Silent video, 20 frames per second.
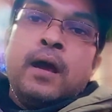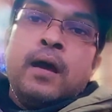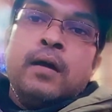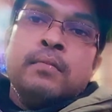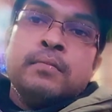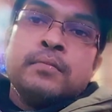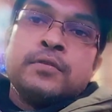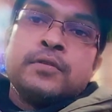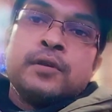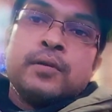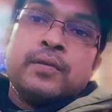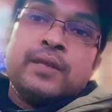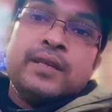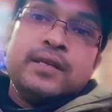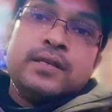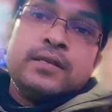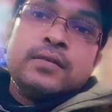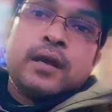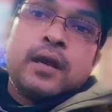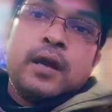So
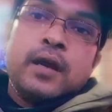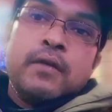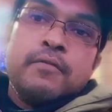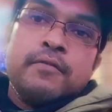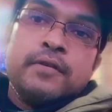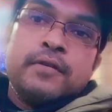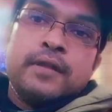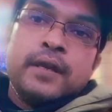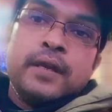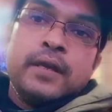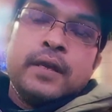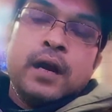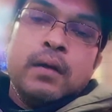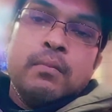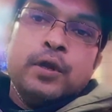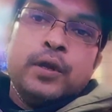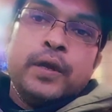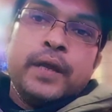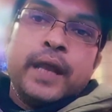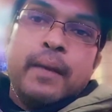this is the kind of a thing I'm
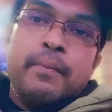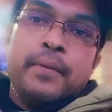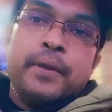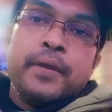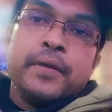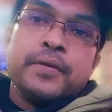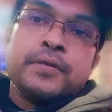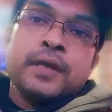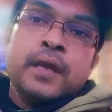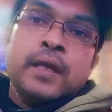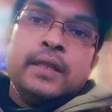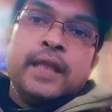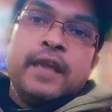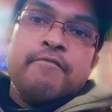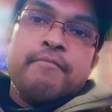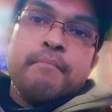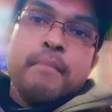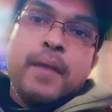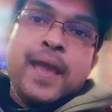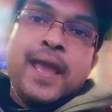looking at because
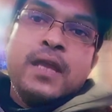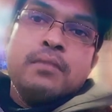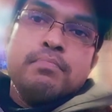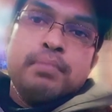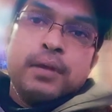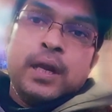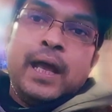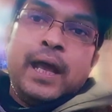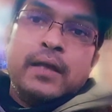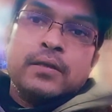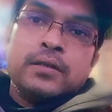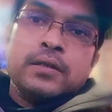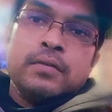they've made plans.